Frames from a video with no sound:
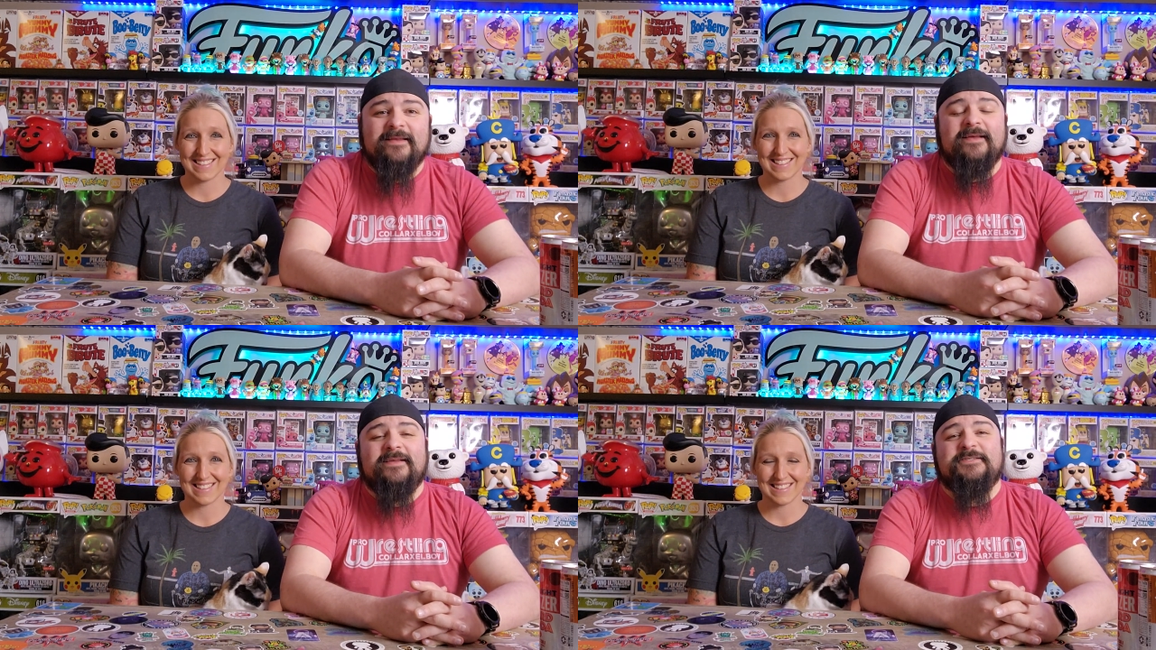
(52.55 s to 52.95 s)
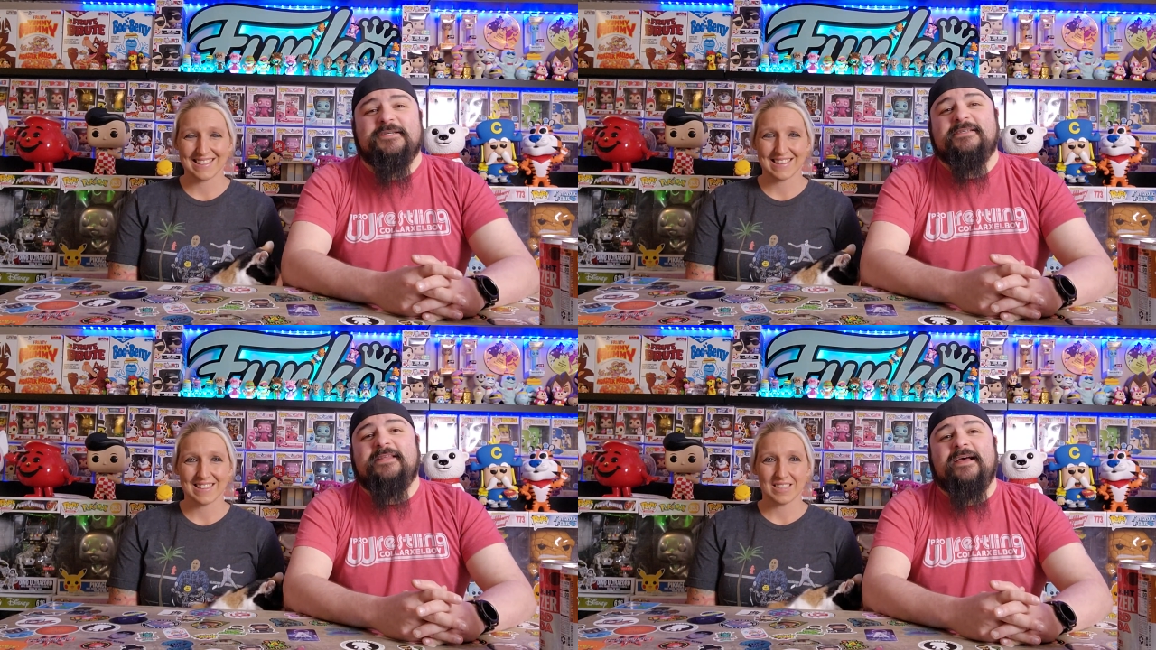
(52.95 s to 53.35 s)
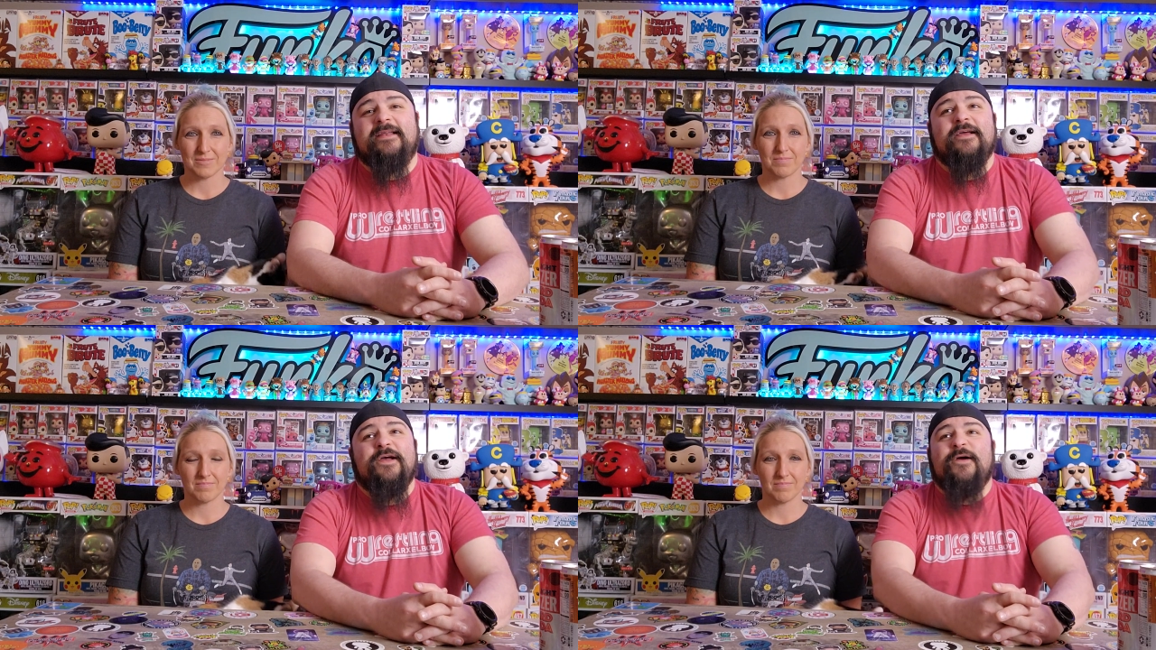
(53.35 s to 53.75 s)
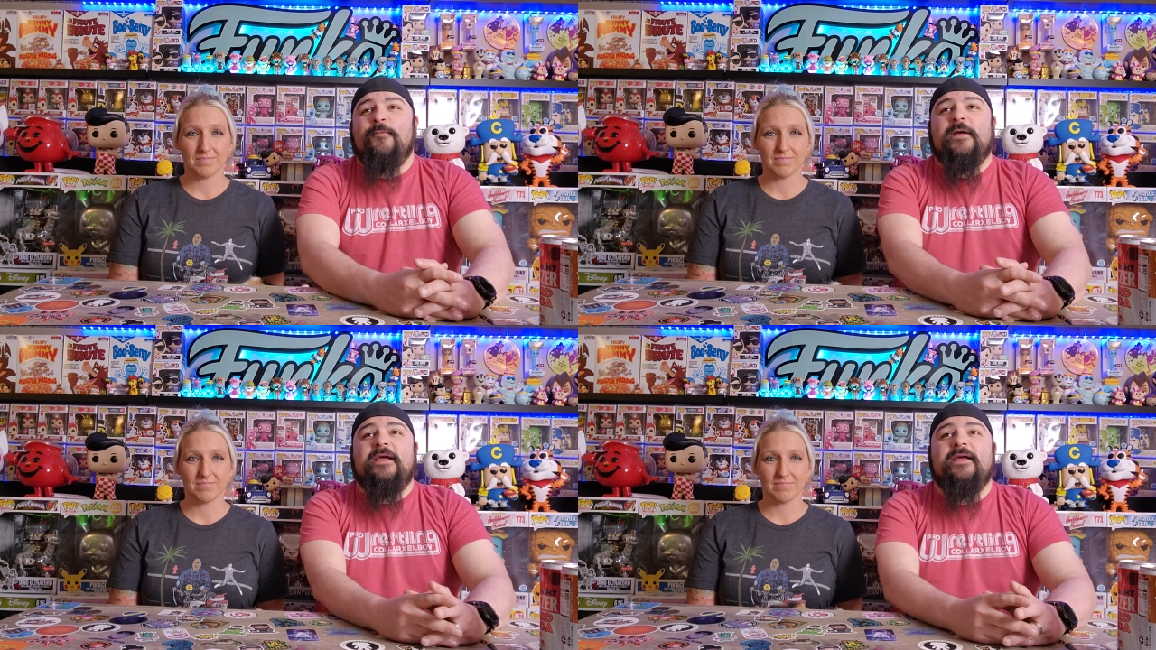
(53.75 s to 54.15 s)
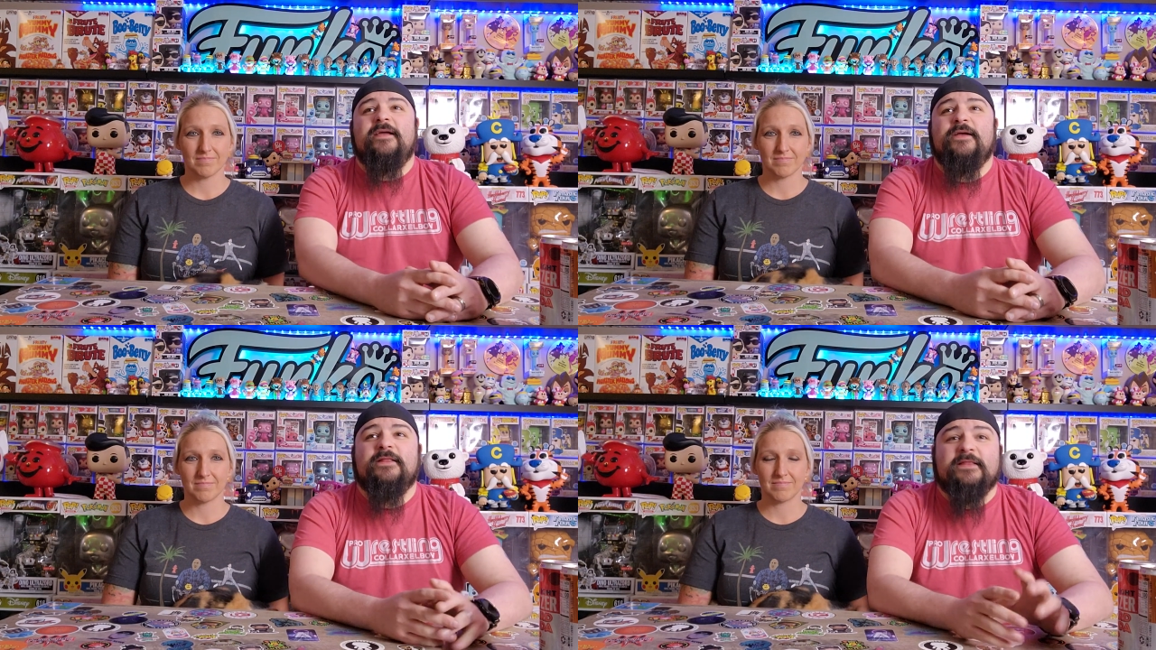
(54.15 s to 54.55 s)
Speaker 1: it's just that
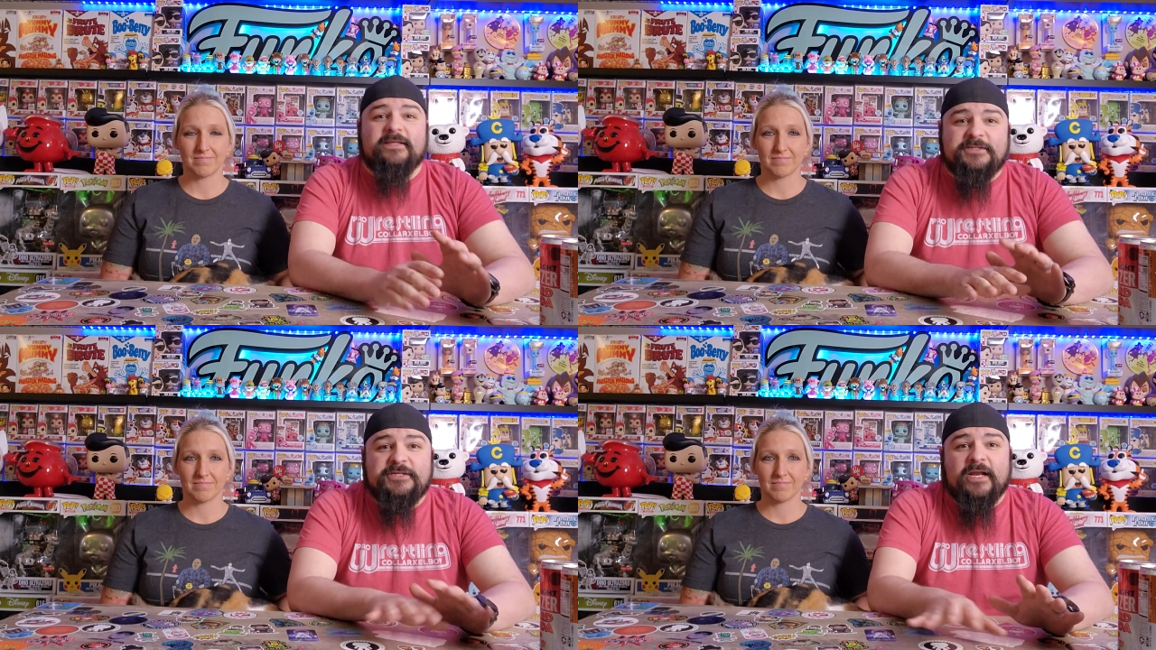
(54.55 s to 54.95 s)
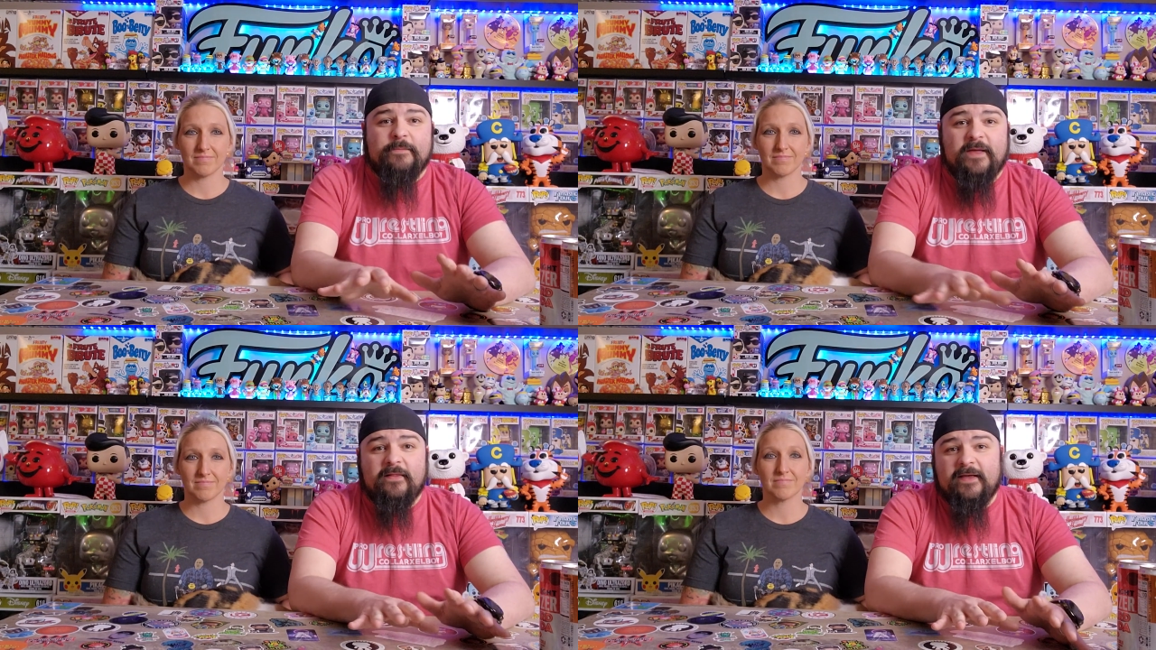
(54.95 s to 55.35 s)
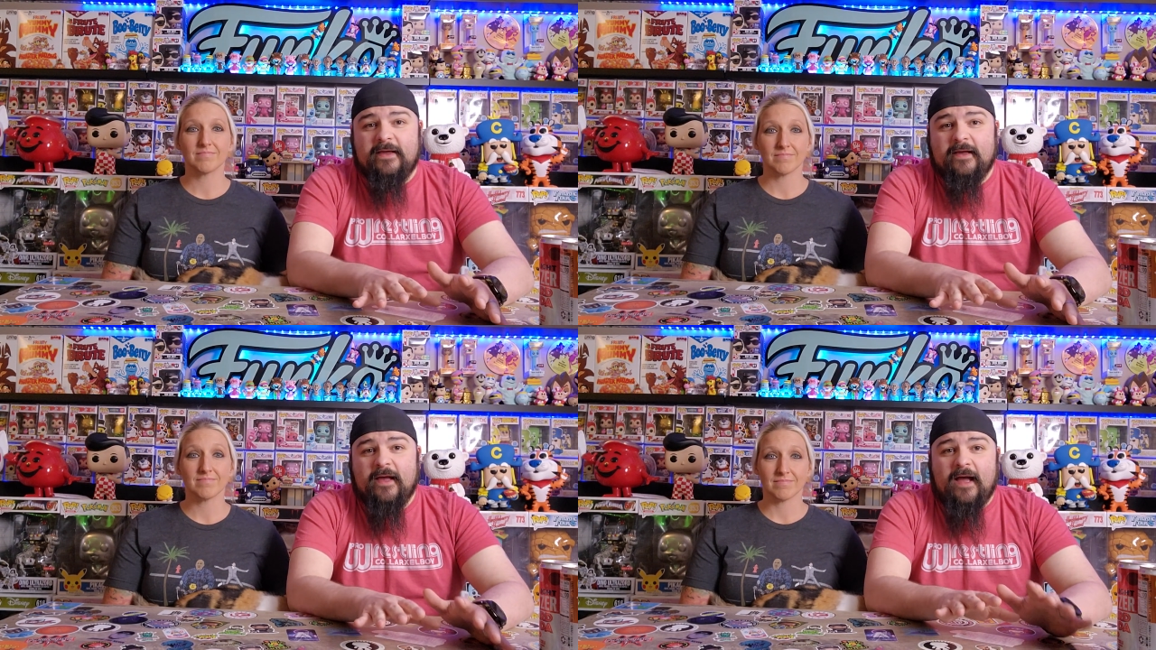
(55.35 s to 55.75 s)
we legitimately